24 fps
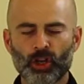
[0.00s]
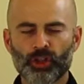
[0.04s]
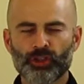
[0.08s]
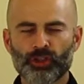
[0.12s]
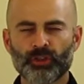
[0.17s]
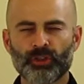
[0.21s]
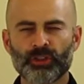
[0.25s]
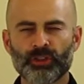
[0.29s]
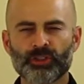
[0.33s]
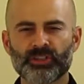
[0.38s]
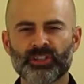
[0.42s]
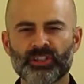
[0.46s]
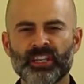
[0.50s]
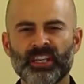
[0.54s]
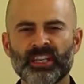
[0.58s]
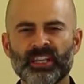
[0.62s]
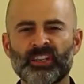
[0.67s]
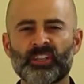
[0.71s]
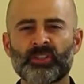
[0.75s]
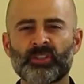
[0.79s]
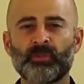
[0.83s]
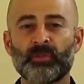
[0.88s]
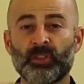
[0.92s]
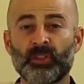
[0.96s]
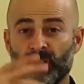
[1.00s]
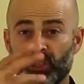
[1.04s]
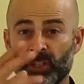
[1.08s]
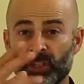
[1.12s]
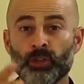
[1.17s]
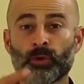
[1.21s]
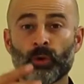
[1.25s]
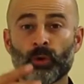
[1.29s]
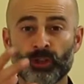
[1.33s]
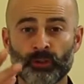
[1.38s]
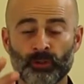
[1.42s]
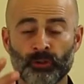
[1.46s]
So
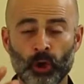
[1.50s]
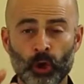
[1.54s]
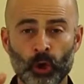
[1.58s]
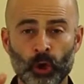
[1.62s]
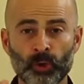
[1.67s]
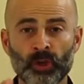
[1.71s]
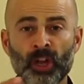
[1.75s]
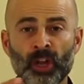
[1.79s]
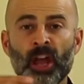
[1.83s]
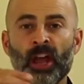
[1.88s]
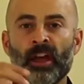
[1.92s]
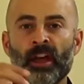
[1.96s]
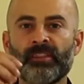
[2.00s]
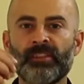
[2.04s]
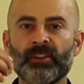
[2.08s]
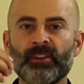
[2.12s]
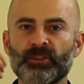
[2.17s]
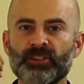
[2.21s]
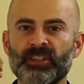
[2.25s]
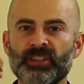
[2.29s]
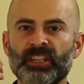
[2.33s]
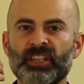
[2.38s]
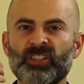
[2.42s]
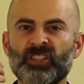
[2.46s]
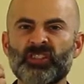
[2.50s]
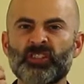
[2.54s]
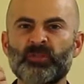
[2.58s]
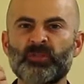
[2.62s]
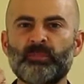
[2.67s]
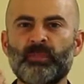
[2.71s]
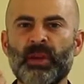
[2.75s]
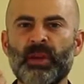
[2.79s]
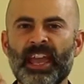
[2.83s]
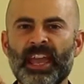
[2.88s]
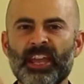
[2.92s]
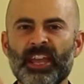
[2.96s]
continue on your own. There's an
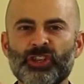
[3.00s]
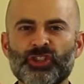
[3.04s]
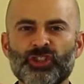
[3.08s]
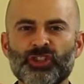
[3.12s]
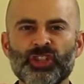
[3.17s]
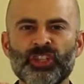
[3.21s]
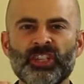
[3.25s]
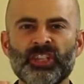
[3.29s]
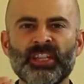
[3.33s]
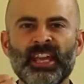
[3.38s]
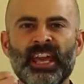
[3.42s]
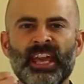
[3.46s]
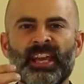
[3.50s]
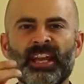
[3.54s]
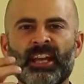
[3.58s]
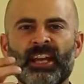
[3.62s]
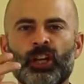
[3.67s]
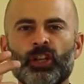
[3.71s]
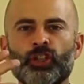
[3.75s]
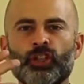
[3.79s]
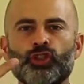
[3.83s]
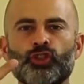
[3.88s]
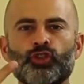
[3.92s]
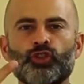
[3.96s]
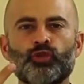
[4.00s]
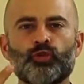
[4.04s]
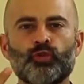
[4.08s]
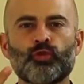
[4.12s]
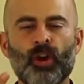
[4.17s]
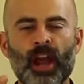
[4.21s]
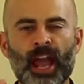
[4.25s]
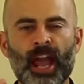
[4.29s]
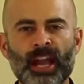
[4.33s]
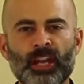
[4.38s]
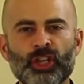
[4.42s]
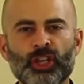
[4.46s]
expansion and a
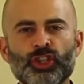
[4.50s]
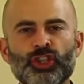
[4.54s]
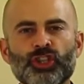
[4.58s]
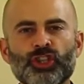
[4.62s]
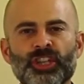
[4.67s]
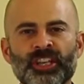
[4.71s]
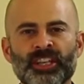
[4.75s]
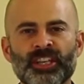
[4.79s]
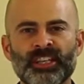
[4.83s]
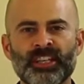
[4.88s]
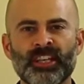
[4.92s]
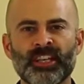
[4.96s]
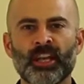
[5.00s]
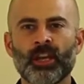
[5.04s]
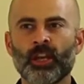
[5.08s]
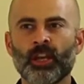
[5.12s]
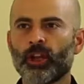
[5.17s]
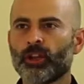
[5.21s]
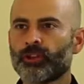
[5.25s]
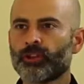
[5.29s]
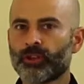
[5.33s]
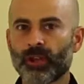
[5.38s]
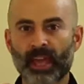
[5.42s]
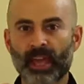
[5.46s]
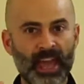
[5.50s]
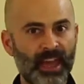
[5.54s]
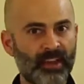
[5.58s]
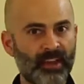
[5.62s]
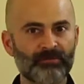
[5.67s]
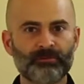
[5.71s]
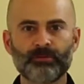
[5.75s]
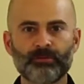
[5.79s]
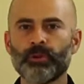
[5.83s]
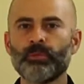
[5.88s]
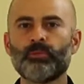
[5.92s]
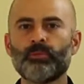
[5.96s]
contraction to
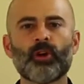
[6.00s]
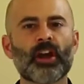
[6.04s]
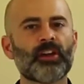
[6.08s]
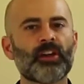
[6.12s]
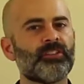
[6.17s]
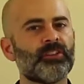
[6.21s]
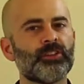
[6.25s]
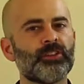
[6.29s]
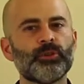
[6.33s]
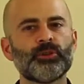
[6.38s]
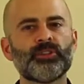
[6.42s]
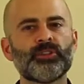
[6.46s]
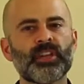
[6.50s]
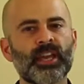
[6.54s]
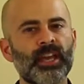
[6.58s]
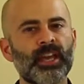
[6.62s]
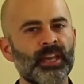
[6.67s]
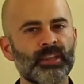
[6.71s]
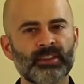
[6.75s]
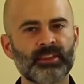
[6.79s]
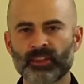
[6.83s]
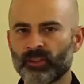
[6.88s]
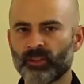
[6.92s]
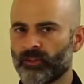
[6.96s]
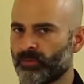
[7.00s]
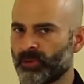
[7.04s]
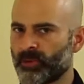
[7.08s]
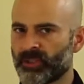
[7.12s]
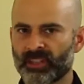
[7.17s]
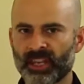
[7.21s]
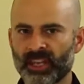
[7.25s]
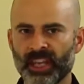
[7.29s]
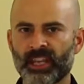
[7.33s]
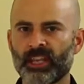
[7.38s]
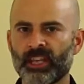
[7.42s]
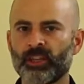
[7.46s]
every breath that you take that you've
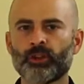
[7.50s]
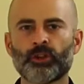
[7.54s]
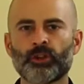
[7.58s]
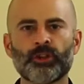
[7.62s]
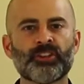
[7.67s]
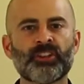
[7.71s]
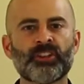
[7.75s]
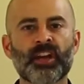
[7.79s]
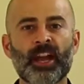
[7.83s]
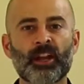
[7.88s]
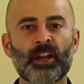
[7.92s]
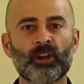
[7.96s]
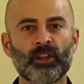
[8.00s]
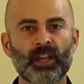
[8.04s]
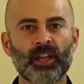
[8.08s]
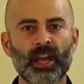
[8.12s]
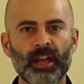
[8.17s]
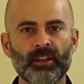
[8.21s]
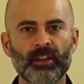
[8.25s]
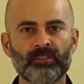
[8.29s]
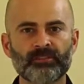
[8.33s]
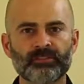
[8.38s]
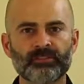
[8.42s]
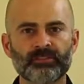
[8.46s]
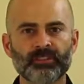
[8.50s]
been taking your entire life.